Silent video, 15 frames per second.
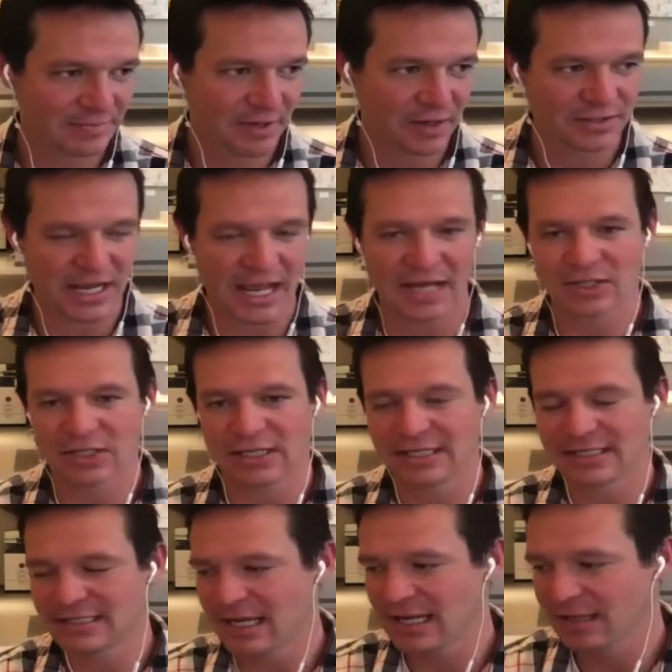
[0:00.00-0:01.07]
but I was actually in
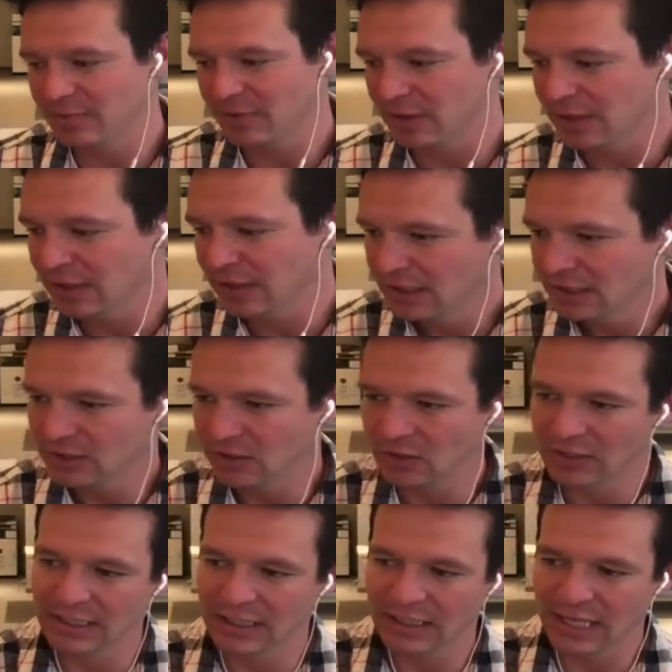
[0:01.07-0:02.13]
Tampa
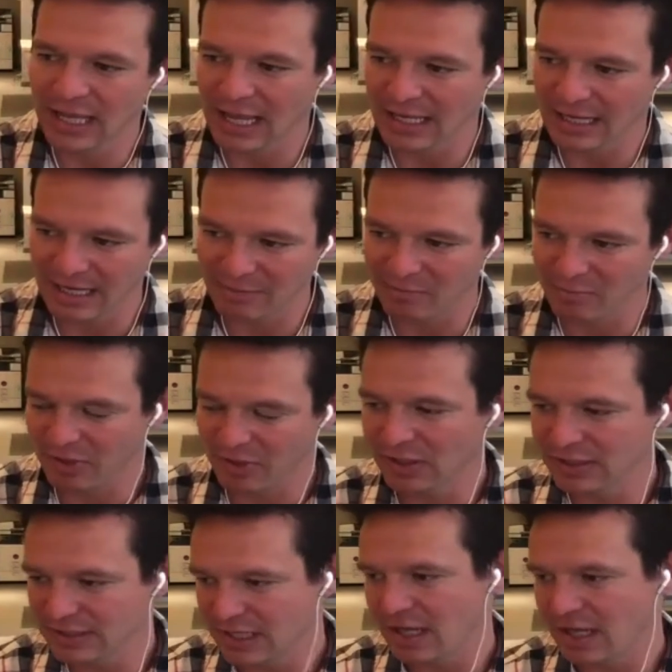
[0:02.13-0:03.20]
looking at a
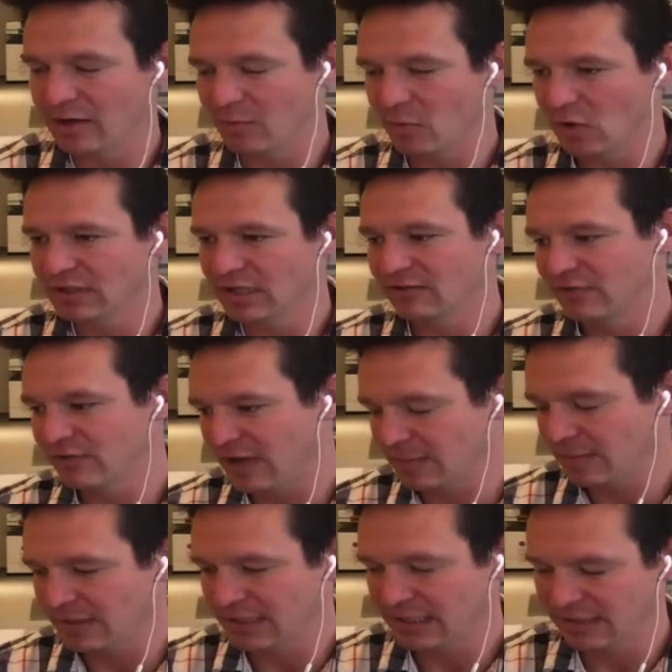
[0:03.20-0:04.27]
billion-dollar
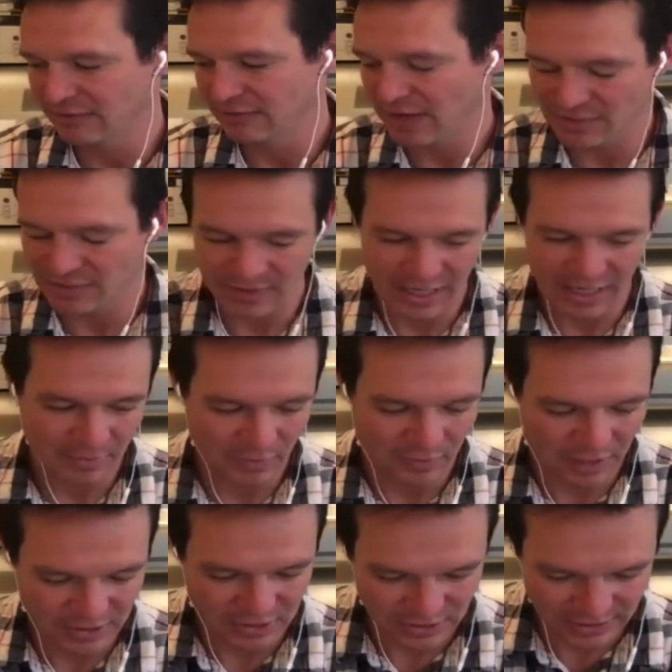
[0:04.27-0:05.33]
multifamily investment
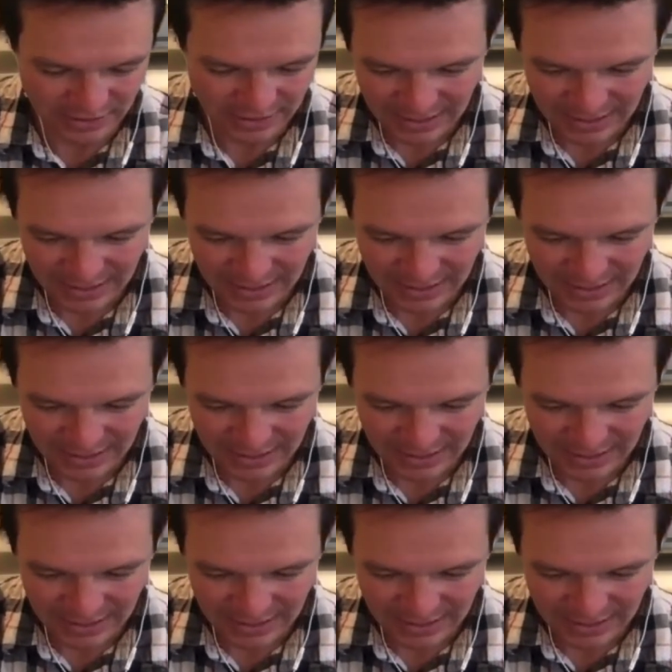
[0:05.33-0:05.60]
operation.